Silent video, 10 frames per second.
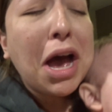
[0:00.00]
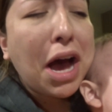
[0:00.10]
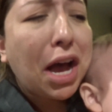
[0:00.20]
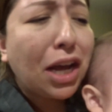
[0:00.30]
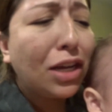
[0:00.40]

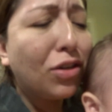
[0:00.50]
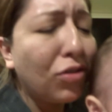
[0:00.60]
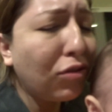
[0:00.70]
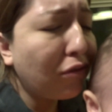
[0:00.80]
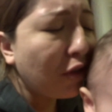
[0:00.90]
I
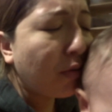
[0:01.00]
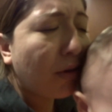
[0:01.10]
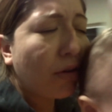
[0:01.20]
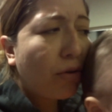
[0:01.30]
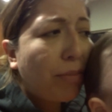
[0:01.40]
know you
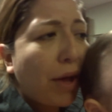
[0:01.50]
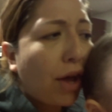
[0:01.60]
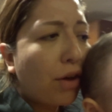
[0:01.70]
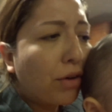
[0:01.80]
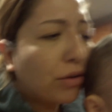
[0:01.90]
want to go
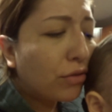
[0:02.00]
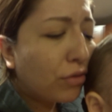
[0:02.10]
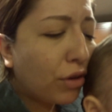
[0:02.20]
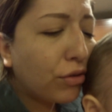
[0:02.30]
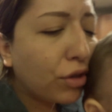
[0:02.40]
back.
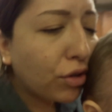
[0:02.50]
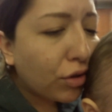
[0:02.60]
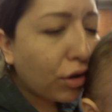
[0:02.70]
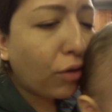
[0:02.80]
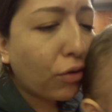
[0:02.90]
Okay.
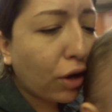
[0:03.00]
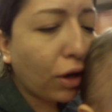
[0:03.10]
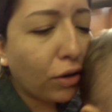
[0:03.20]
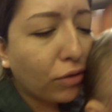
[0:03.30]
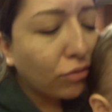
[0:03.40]

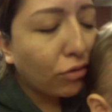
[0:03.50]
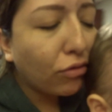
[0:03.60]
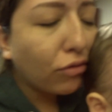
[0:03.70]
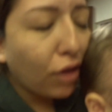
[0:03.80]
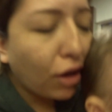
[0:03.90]
Okay.
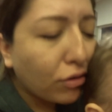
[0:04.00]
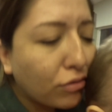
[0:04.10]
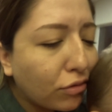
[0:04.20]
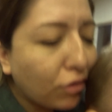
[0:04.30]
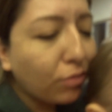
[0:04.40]
Okay.
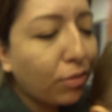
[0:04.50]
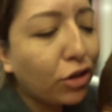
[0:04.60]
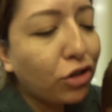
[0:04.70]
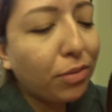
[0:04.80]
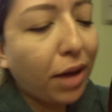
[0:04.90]
I'll
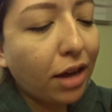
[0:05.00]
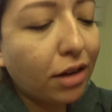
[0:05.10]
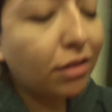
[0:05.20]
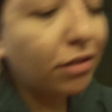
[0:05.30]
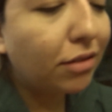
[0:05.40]
put you
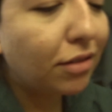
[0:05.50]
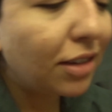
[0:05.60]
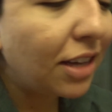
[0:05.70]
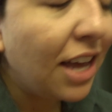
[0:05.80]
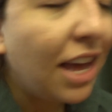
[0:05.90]
back.
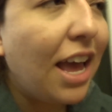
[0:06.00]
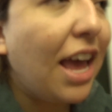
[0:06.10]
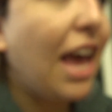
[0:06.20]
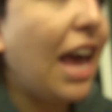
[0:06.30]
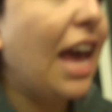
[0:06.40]

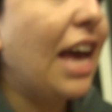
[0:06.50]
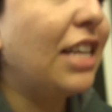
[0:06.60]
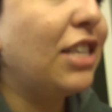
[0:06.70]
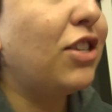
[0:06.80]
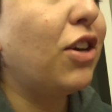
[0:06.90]

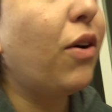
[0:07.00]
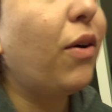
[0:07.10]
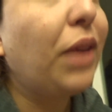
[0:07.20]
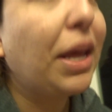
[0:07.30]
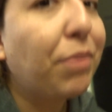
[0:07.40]
And
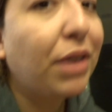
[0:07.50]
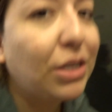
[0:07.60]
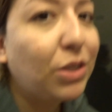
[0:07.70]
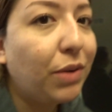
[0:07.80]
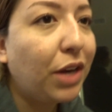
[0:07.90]
so, like, pretty
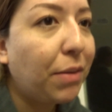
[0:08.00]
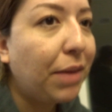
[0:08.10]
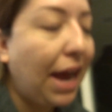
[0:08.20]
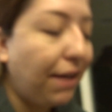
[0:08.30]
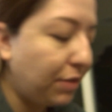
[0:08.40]
soon here, I'm
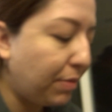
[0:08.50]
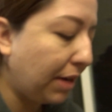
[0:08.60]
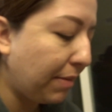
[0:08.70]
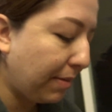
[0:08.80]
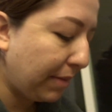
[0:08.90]
going to have to bring
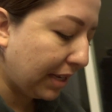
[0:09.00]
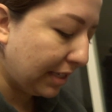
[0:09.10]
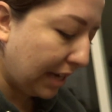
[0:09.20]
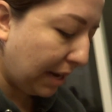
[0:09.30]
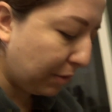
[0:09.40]
him in because
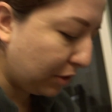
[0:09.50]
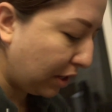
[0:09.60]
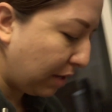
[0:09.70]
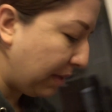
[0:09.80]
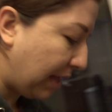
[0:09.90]
the neighbors are
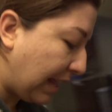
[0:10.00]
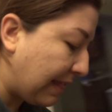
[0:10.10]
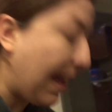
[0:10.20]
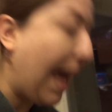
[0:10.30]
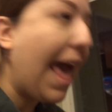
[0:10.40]
going to be
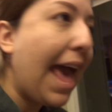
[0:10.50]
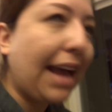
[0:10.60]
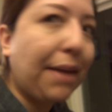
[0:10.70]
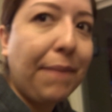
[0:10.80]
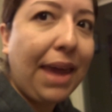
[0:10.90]
like, the
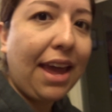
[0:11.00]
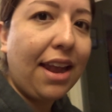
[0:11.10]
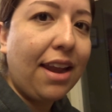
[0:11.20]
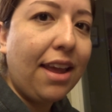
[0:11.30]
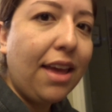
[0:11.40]
heck,
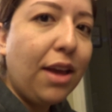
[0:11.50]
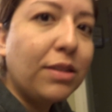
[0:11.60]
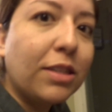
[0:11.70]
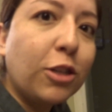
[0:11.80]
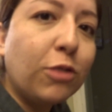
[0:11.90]
man,
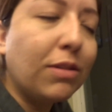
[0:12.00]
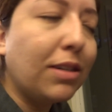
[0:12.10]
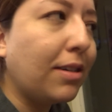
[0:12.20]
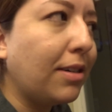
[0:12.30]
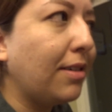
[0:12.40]
what's going
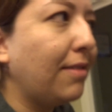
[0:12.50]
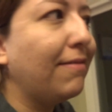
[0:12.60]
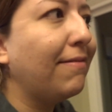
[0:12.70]
on?